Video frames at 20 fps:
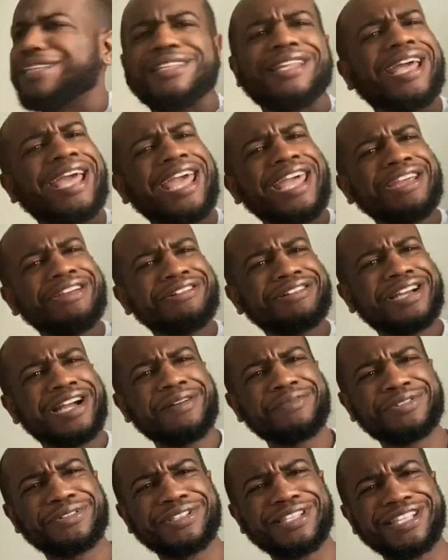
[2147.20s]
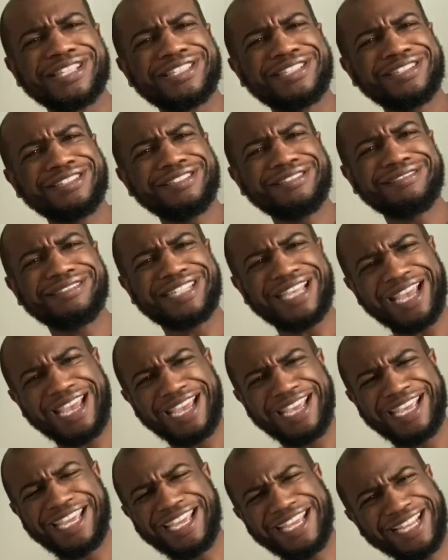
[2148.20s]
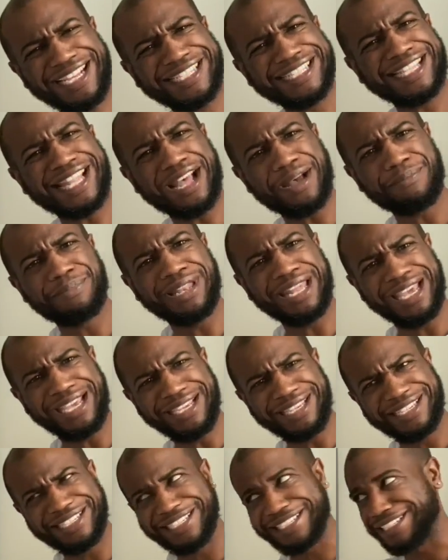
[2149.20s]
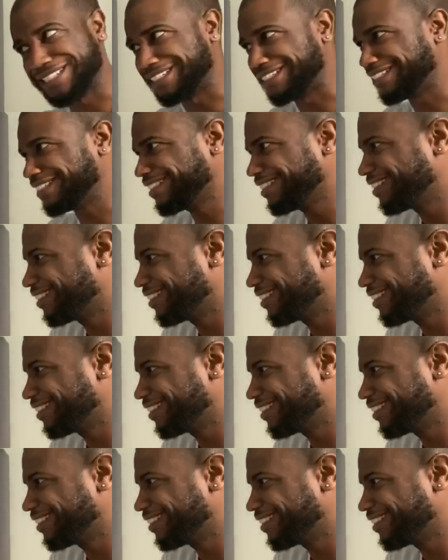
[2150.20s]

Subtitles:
The hanger comes with it too? Dang, he is not playing.